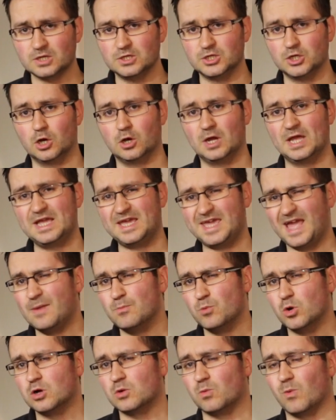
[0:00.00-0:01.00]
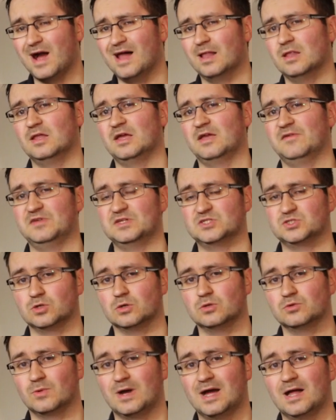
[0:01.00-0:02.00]
You know, it can work well if it's
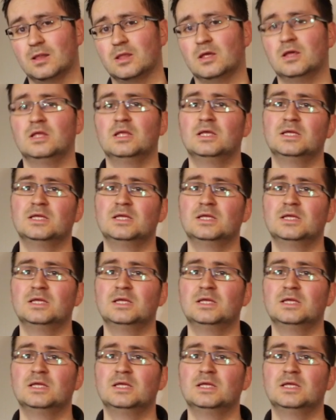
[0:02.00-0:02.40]
done well.